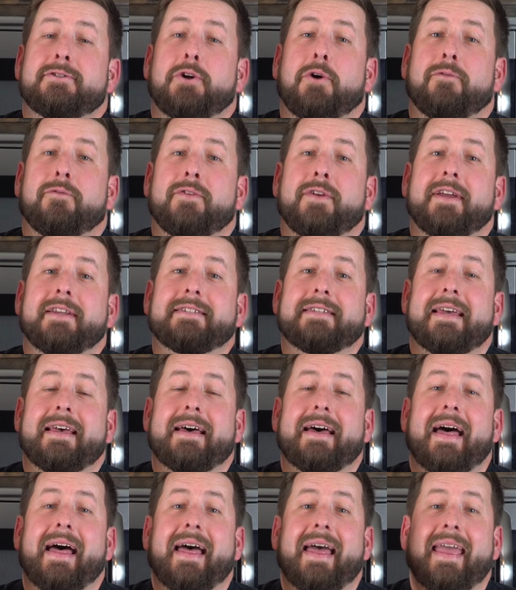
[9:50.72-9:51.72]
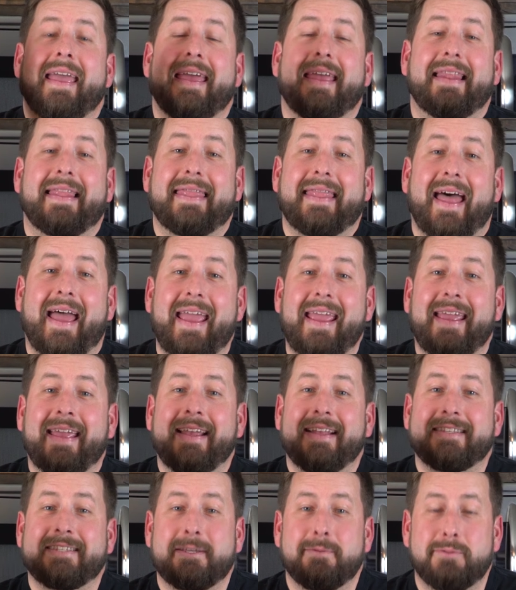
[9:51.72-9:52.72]
Don't forget to hit like,
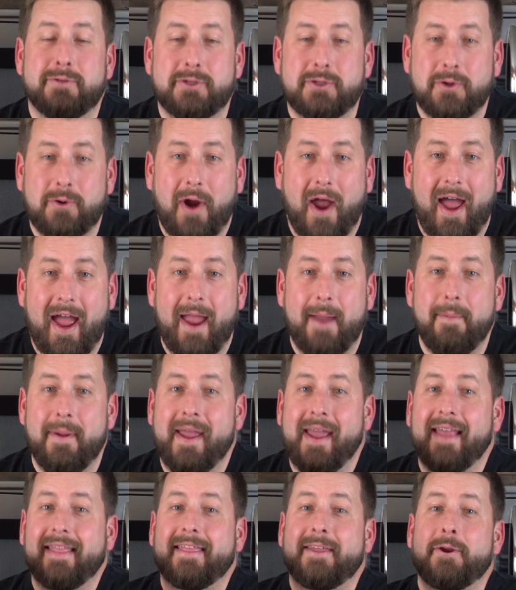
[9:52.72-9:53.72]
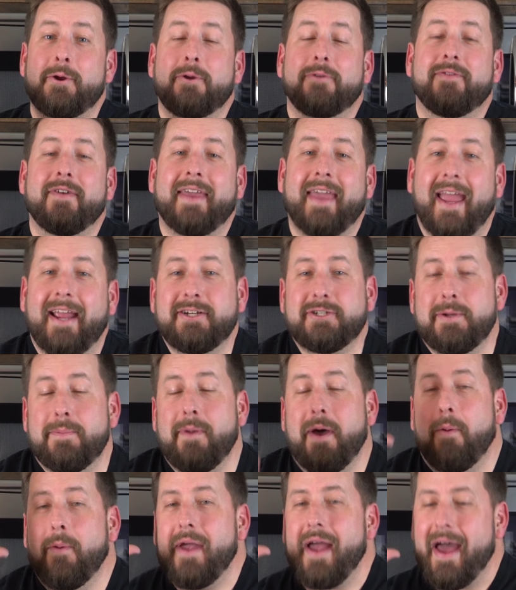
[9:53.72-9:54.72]
hit subscribe, hit the notification
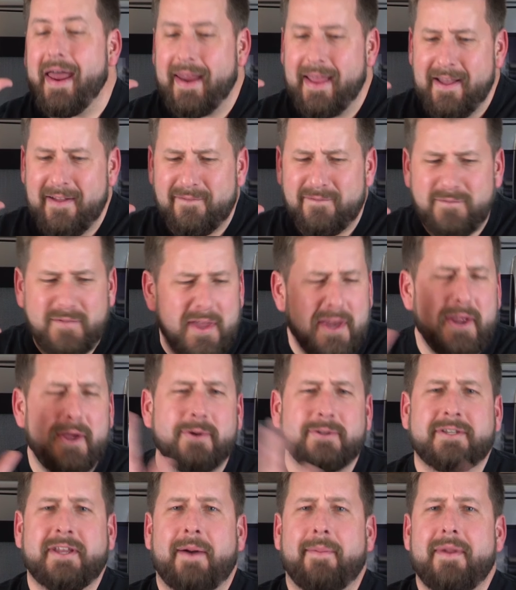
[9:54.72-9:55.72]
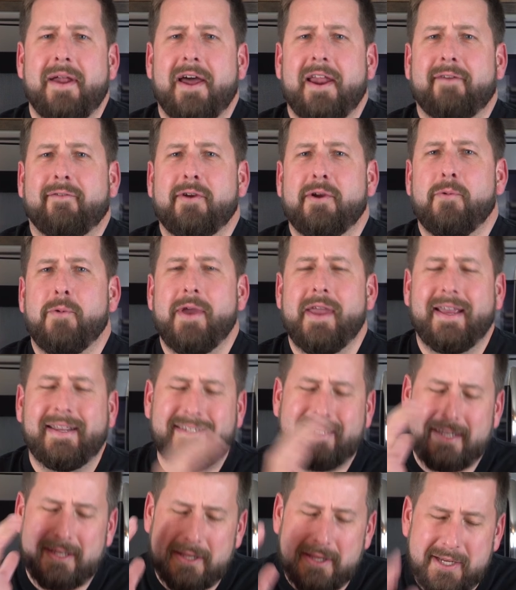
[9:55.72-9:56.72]
bell. We got videos coming out every
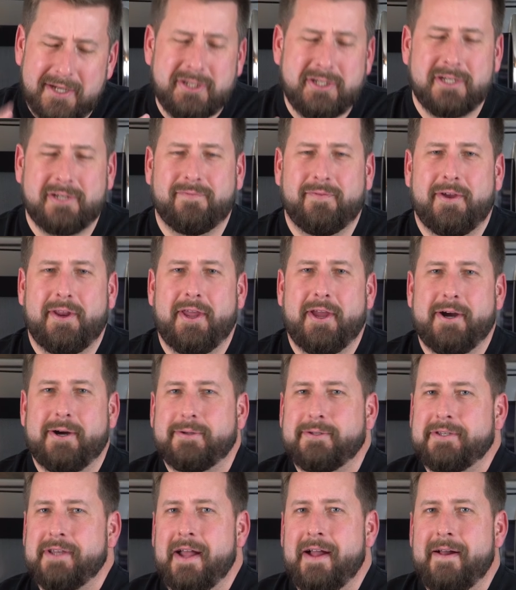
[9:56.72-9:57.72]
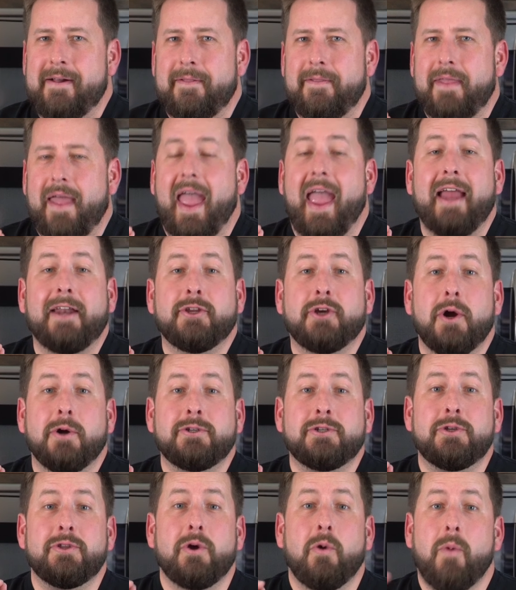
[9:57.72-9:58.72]
week, delicious videos. And go
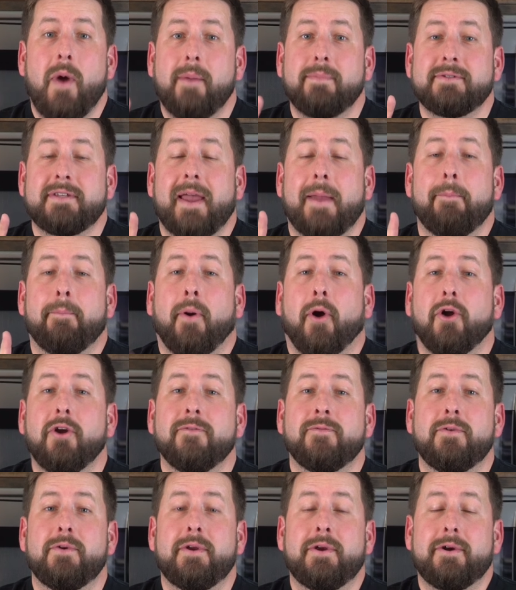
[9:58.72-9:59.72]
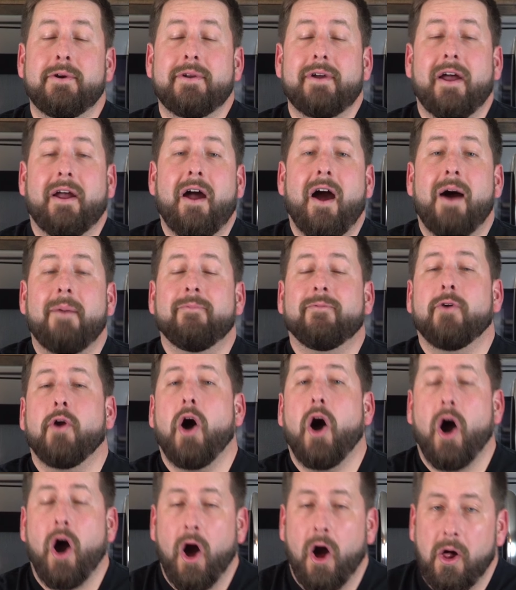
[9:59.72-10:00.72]
to the website, partyfoodhero.com, for
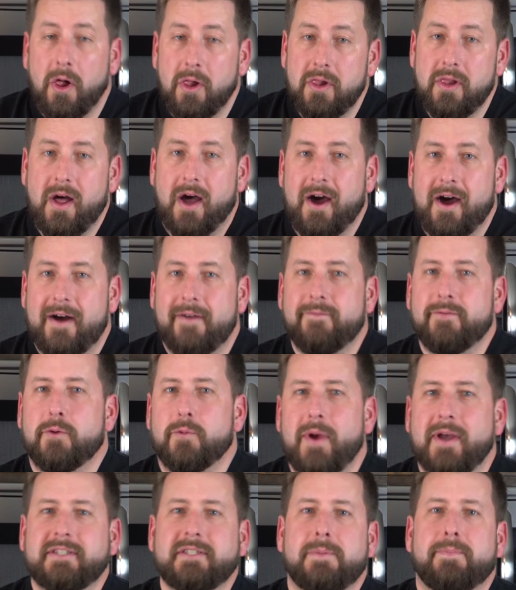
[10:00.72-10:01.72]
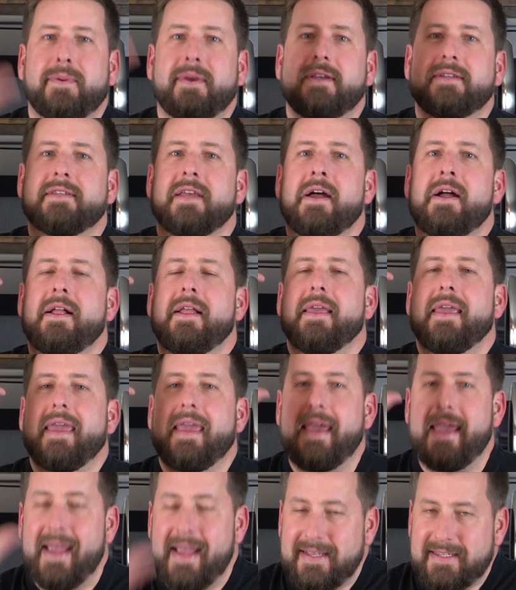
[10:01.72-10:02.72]
all of the recipes.
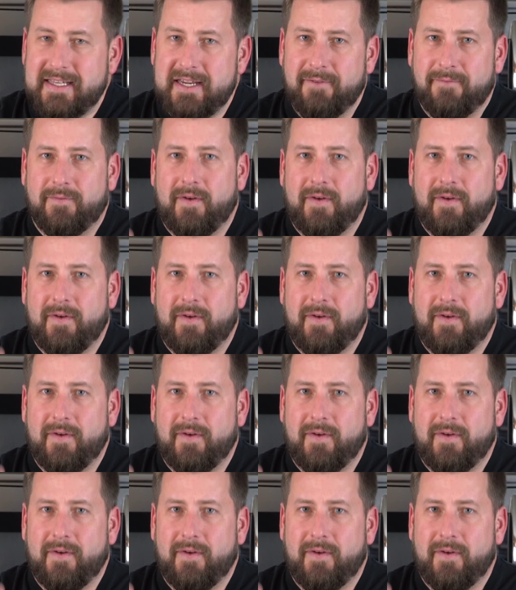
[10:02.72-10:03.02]
Easy to